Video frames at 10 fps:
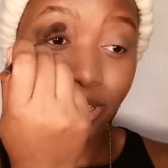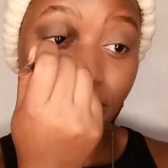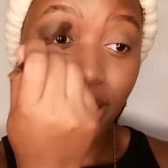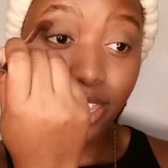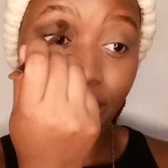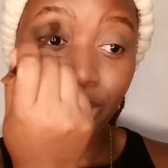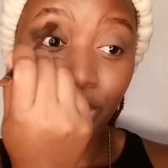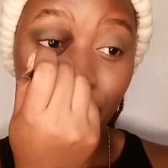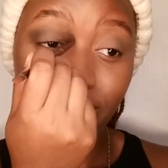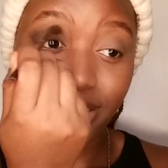And that
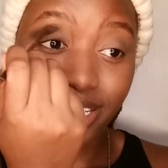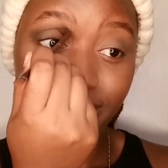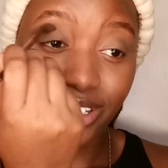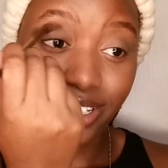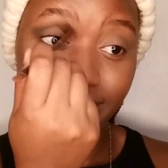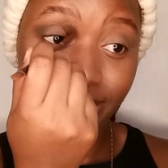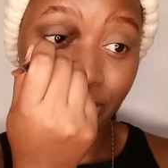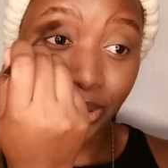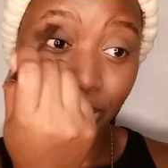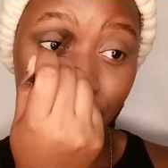show is just crazy,
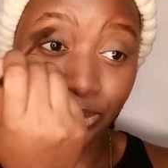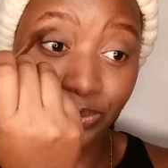bro.